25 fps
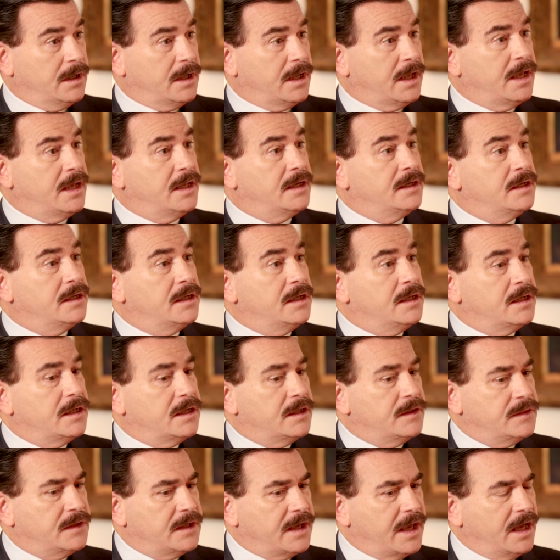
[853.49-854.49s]
And
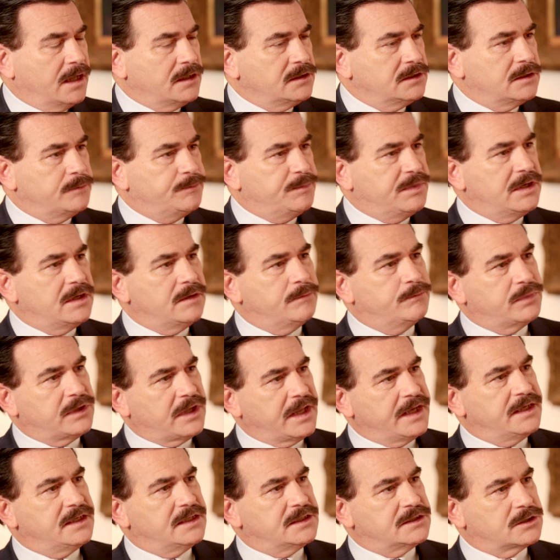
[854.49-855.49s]
the LDP
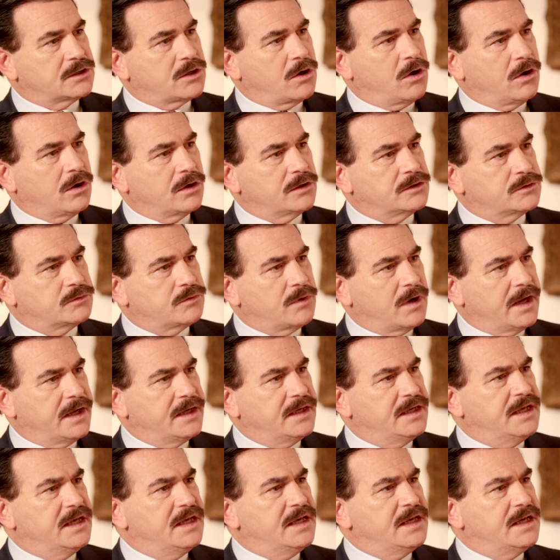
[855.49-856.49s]
playing its cards
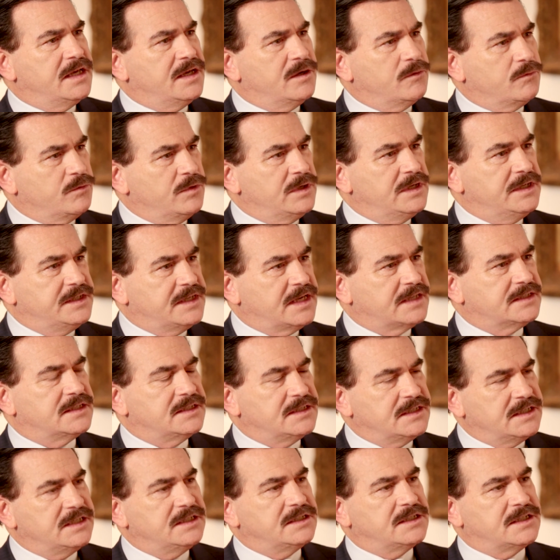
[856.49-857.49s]
right, it really doesn't
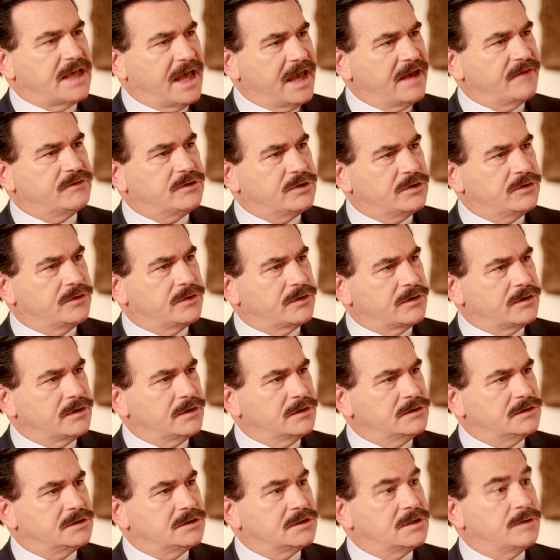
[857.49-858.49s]
need to have
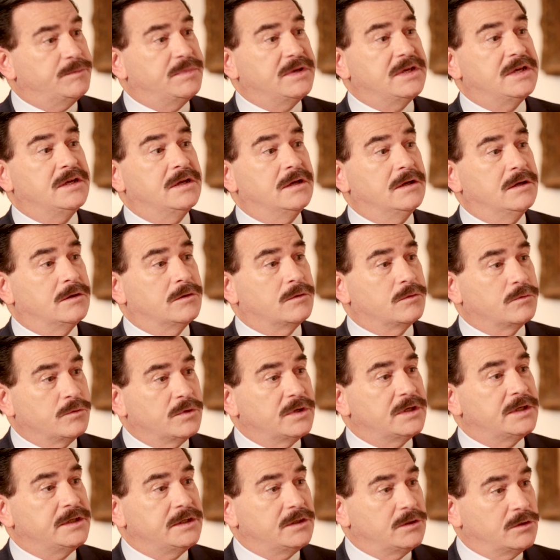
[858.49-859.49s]
2/3 to be
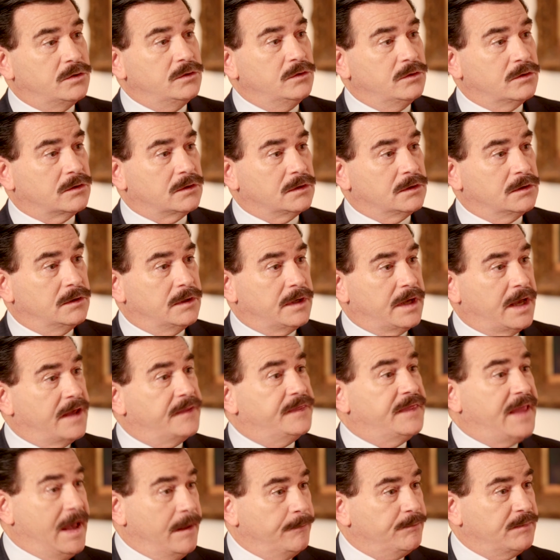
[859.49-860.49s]
really cool.
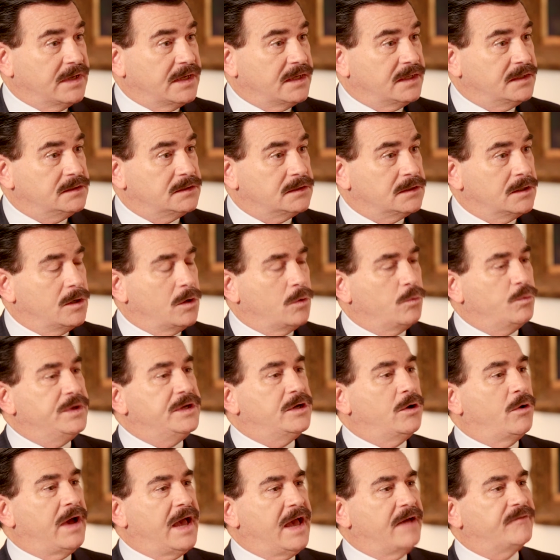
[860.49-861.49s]
And that means we
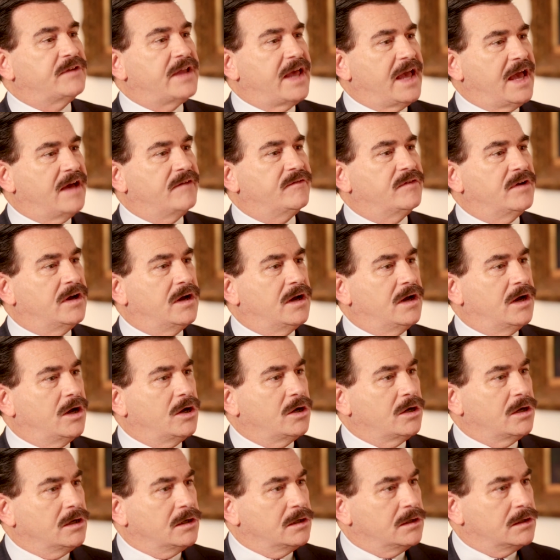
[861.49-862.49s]
don't have to have
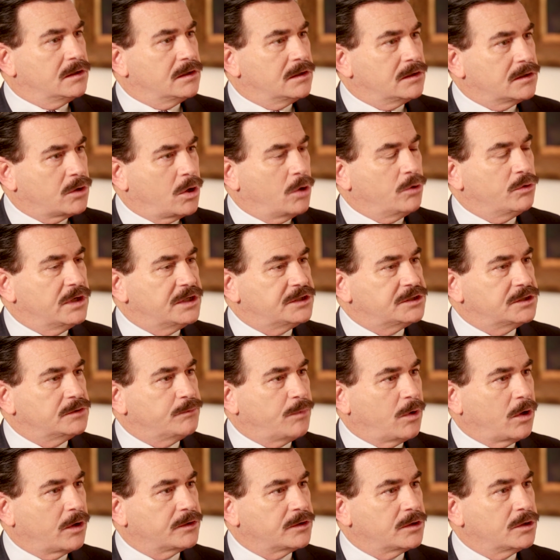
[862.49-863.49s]
a coalition
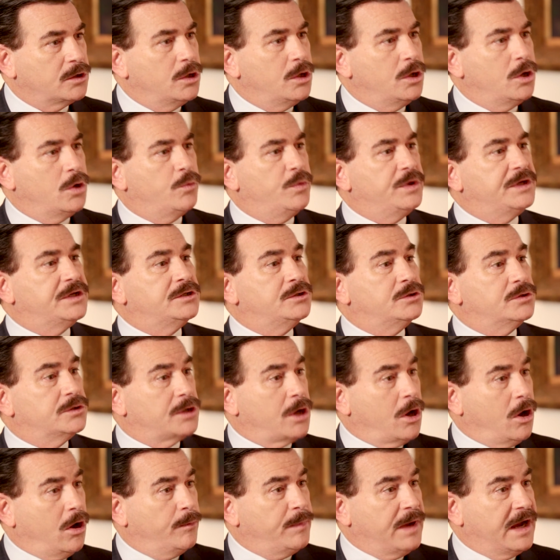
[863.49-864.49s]
partner. We can do it
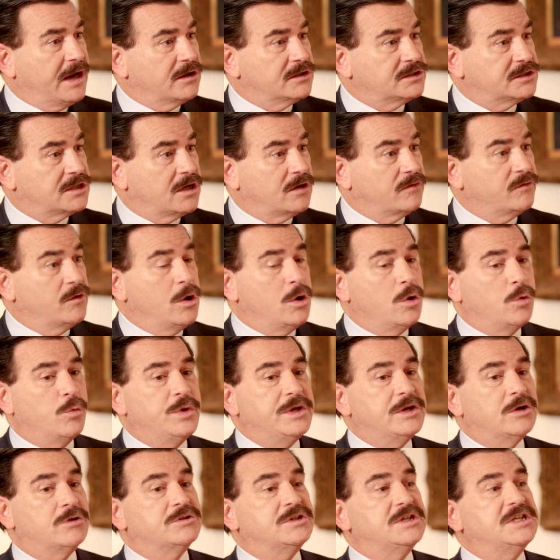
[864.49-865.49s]
all by ourselves. We
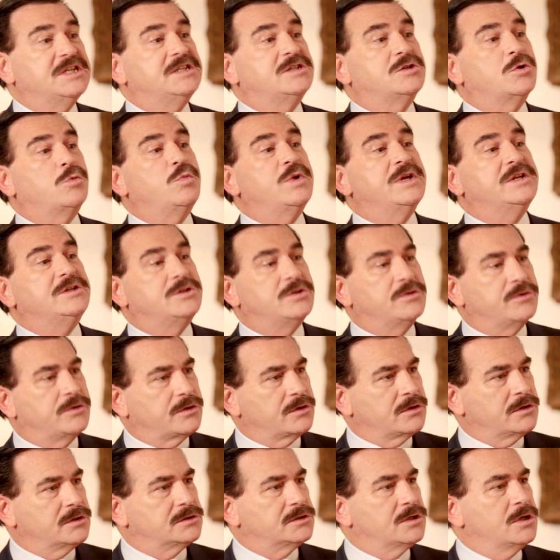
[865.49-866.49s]
don't need to win
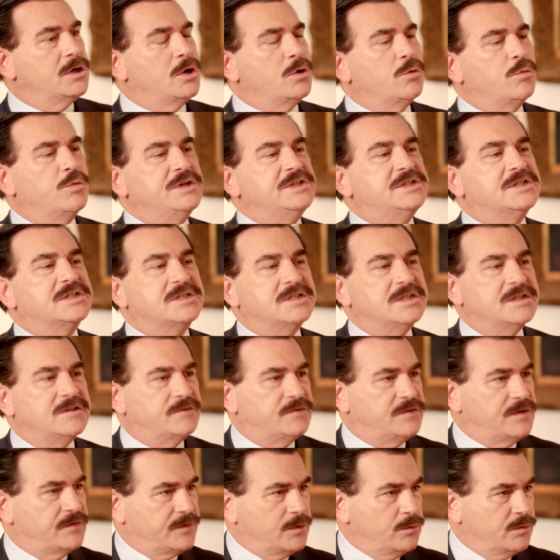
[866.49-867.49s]
2/3. We just need
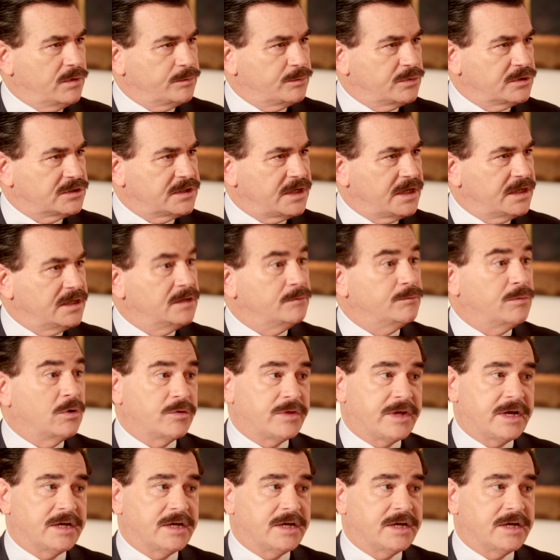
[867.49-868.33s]
51% in both